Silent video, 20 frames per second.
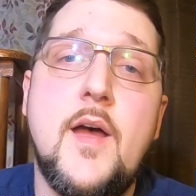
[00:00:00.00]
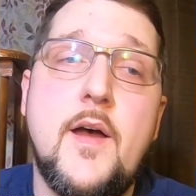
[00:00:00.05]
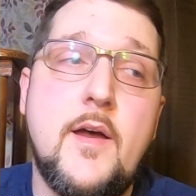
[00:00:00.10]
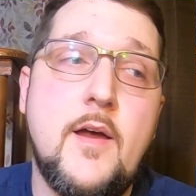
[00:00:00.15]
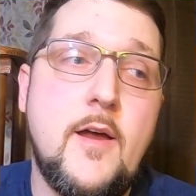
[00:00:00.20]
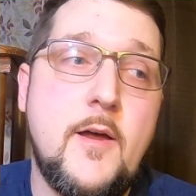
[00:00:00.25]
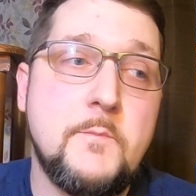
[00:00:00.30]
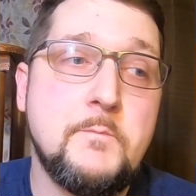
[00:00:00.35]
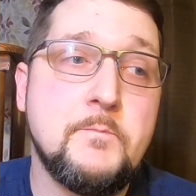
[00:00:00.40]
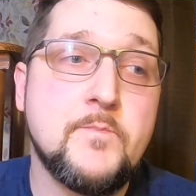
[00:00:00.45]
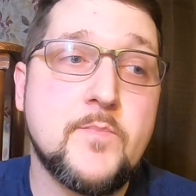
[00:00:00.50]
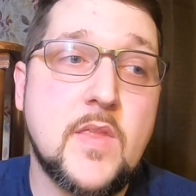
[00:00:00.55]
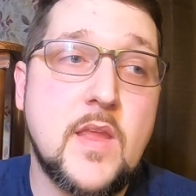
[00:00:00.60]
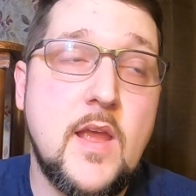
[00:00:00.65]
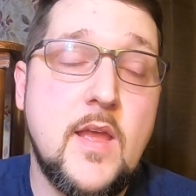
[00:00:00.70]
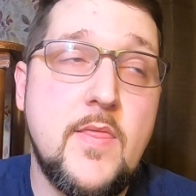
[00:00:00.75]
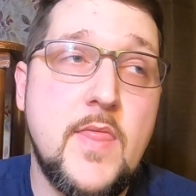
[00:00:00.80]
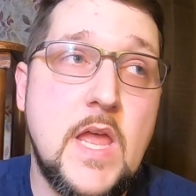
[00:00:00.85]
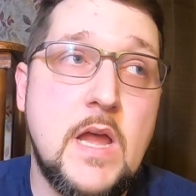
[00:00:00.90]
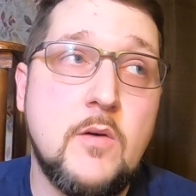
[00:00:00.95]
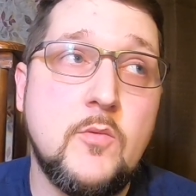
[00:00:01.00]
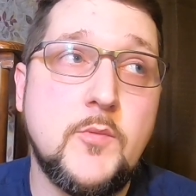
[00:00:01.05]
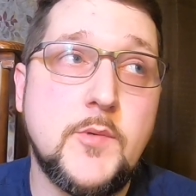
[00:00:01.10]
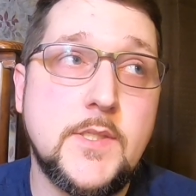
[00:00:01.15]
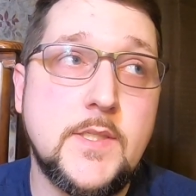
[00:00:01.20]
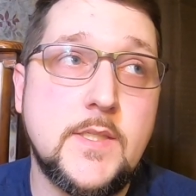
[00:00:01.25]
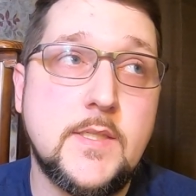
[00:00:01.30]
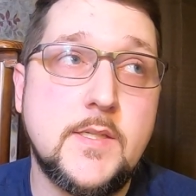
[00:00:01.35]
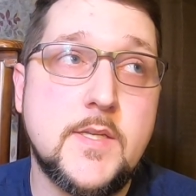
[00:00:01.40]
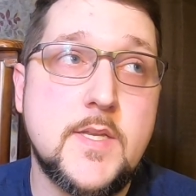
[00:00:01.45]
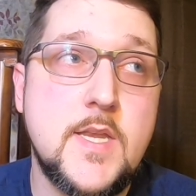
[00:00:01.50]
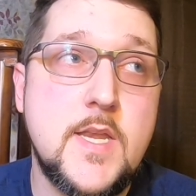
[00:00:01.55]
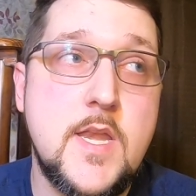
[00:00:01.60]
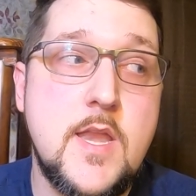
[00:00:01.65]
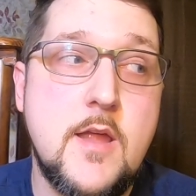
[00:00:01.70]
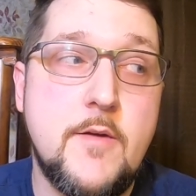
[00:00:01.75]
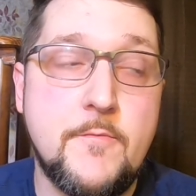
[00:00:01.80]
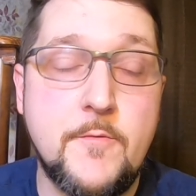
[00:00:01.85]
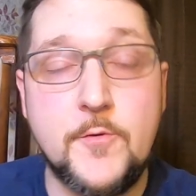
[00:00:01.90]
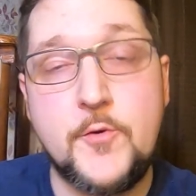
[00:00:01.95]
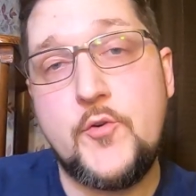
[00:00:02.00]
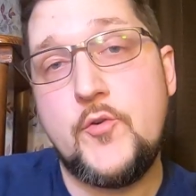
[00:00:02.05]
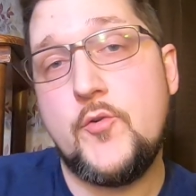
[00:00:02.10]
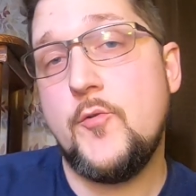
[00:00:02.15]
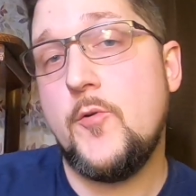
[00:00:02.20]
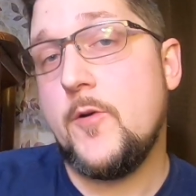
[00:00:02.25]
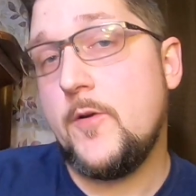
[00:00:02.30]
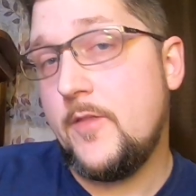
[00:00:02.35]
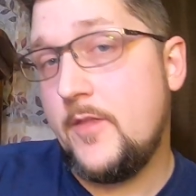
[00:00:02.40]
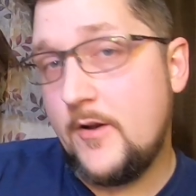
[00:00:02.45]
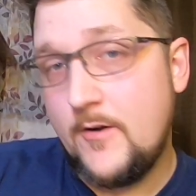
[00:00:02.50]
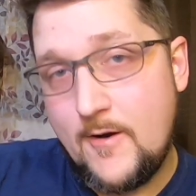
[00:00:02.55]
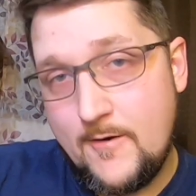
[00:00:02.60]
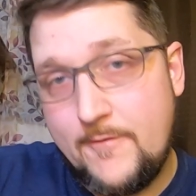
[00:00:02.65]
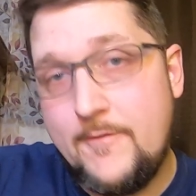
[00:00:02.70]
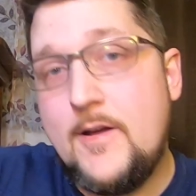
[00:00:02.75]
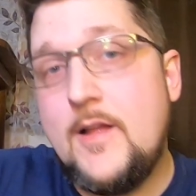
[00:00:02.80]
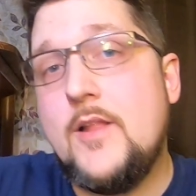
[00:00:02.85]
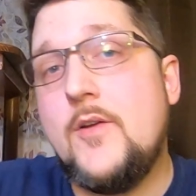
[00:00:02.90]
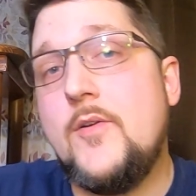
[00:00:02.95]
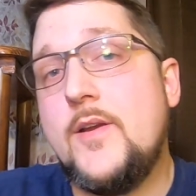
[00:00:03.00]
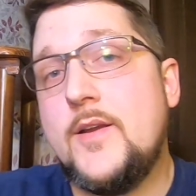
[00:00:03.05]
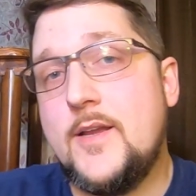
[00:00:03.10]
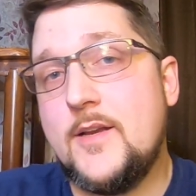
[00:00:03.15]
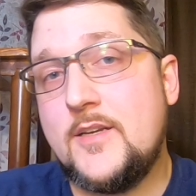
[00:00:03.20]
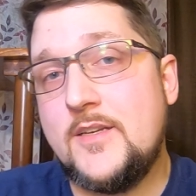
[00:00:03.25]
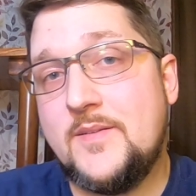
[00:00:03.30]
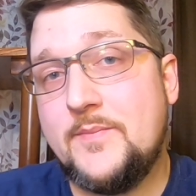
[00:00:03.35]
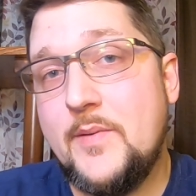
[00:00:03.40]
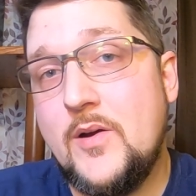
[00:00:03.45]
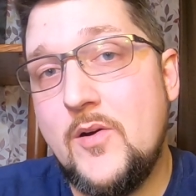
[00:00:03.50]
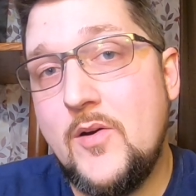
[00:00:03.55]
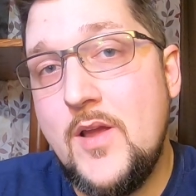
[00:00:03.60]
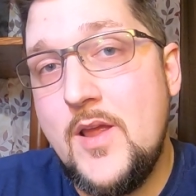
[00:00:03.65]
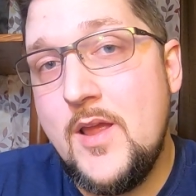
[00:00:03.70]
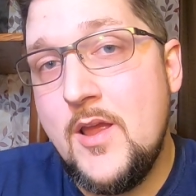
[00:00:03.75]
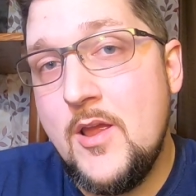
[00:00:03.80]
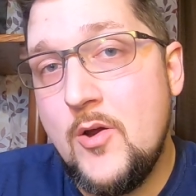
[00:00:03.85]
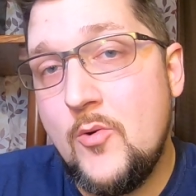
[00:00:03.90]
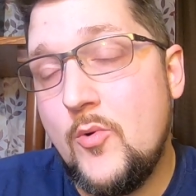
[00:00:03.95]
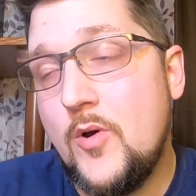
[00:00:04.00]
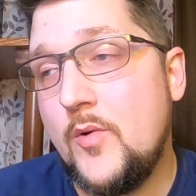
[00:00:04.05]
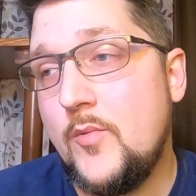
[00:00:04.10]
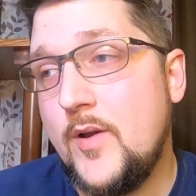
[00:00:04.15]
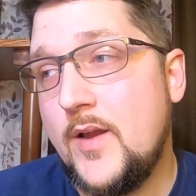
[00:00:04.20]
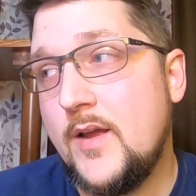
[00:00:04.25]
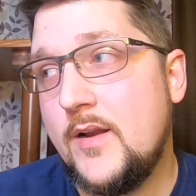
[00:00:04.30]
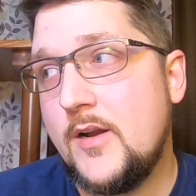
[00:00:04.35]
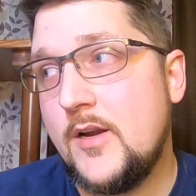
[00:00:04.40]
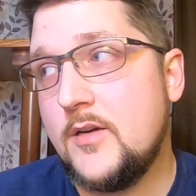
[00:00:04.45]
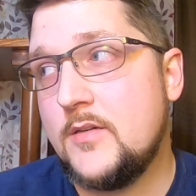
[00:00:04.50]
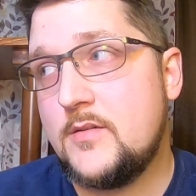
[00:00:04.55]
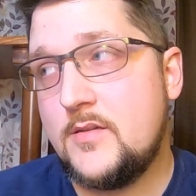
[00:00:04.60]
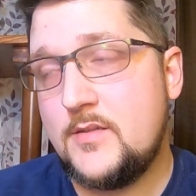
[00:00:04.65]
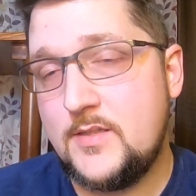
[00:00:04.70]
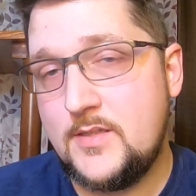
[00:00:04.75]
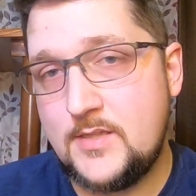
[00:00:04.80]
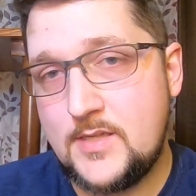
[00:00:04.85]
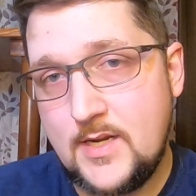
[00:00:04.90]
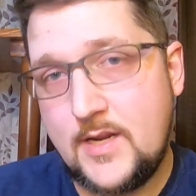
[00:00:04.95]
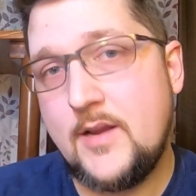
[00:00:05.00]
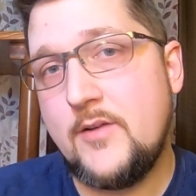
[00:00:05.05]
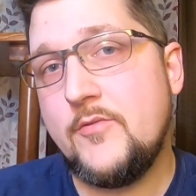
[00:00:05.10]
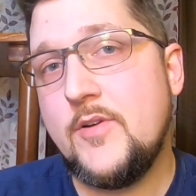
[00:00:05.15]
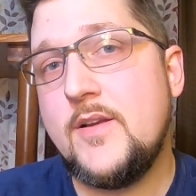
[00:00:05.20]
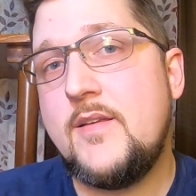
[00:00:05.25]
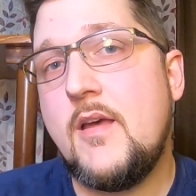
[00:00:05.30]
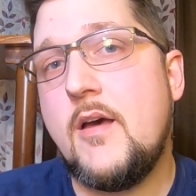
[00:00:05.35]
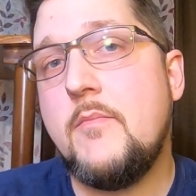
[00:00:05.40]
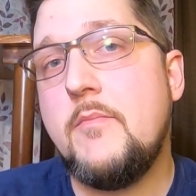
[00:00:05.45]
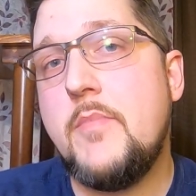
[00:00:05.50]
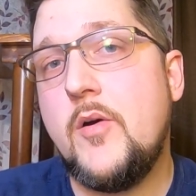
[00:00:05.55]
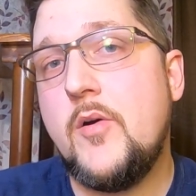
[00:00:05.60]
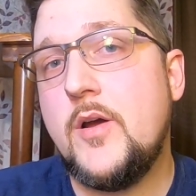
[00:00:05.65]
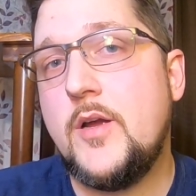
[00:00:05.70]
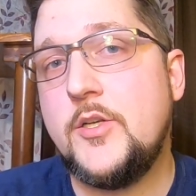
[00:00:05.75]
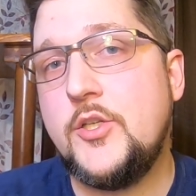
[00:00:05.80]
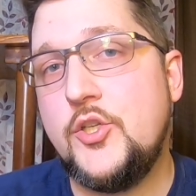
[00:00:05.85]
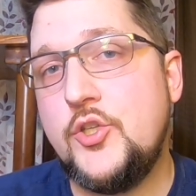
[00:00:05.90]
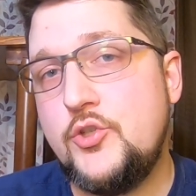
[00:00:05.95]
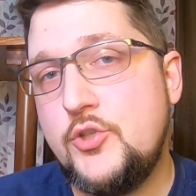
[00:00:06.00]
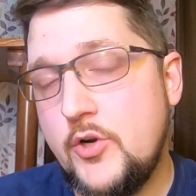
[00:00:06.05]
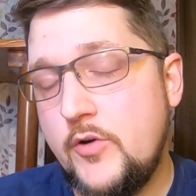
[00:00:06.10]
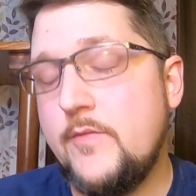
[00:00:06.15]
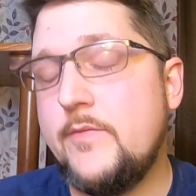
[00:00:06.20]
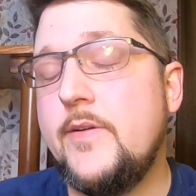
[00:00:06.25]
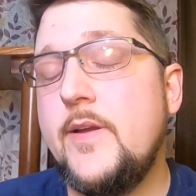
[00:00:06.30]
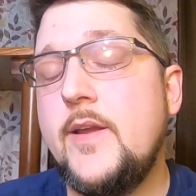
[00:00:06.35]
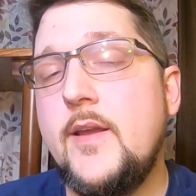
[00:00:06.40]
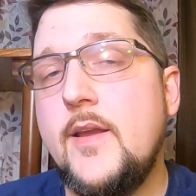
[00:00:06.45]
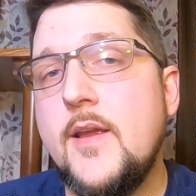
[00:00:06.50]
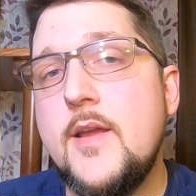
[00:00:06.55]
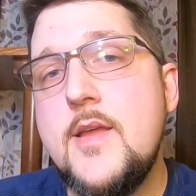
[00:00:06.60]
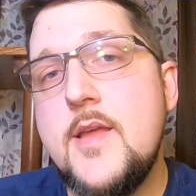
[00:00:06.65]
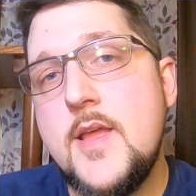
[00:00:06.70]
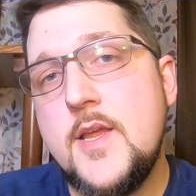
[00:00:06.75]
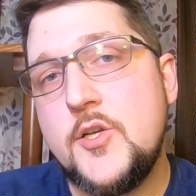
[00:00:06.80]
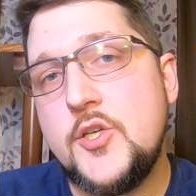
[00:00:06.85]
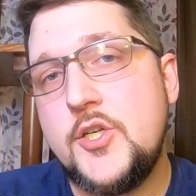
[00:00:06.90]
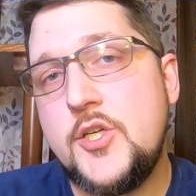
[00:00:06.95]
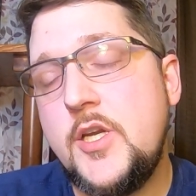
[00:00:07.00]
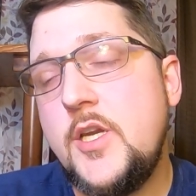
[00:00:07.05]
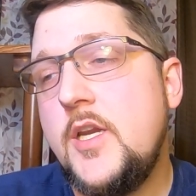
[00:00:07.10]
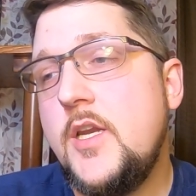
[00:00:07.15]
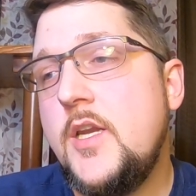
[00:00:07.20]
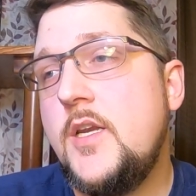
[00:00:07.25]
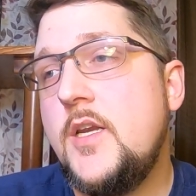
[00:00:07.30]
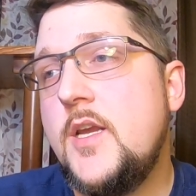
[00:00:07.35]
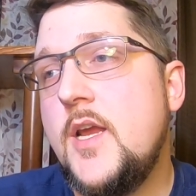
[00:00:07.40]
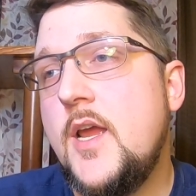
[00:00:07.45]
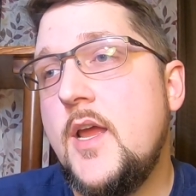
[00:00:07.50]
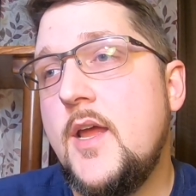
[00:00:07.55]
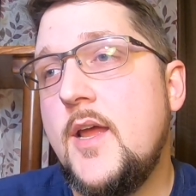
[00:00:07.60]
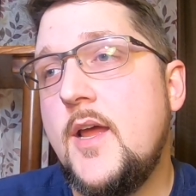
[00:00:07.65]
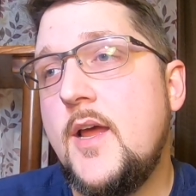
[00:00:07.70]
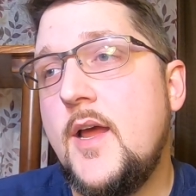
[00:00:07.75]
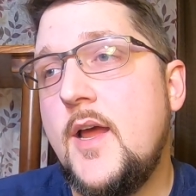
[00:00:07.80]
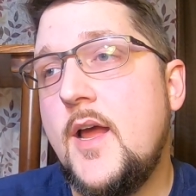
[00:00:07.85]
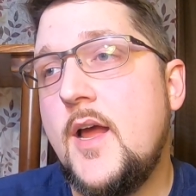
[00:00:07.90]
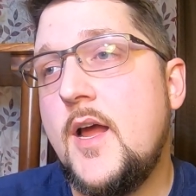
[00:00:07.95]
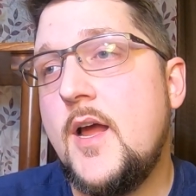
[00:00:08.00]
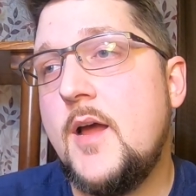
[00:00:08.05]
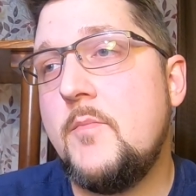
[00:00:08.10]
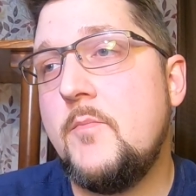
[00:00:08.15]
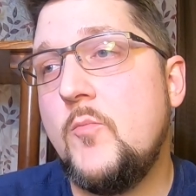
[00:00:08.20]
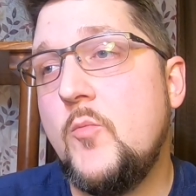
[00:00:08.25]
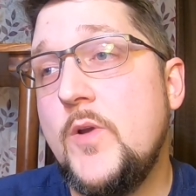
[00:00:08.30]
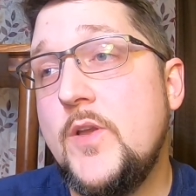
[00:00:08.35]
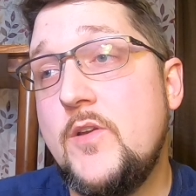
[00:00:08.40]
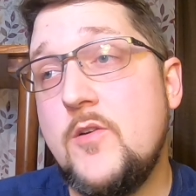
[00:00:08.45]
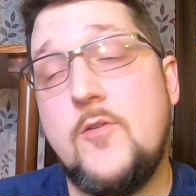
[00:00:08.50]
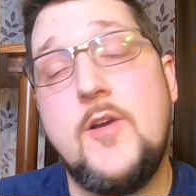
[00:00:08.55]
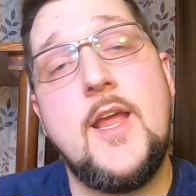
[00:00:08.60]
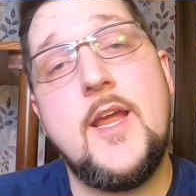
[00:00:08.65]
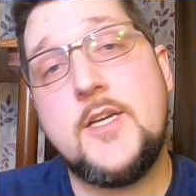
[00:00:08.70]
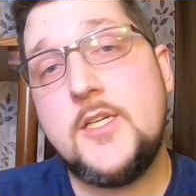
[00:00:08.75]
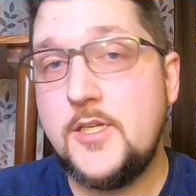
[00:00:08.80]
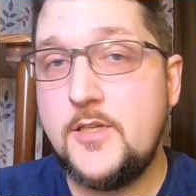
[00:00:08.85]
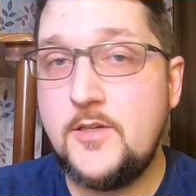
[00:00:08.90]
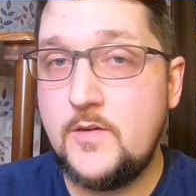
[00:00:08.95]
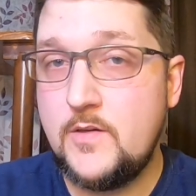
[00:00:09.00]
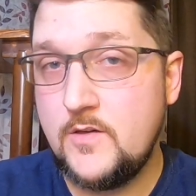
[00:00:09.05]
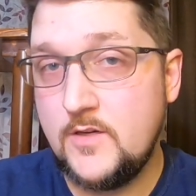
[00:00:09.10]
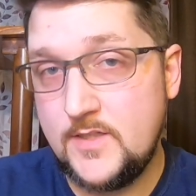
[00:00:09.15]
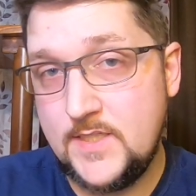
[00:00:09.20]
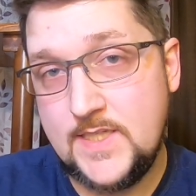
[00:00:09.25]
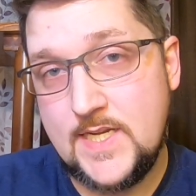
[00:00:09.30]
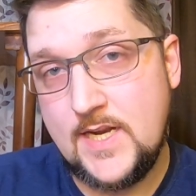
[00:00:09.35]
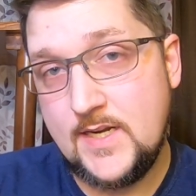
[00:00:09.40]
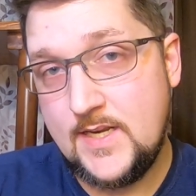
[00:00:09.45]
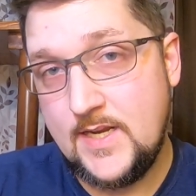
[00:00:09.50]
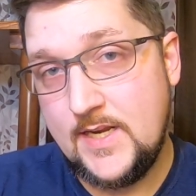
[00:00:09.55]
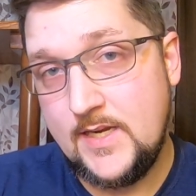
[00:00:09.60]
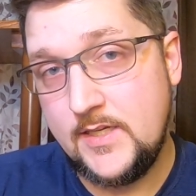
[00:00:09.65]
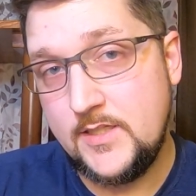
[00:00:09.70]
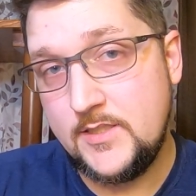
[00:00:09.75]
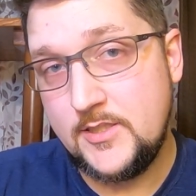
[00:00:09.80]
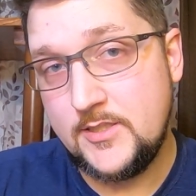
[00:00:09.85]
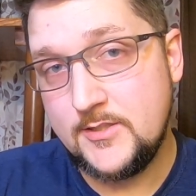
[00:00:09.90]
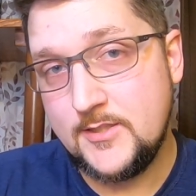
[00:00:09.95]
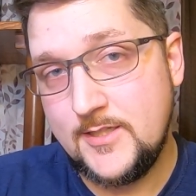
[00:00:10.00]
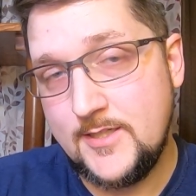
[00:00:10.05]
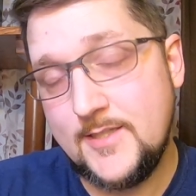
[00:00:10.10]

And that was never truer than our following expo, when we got our second red-tailed boa, Jovi. She, we don't actually know her exact age.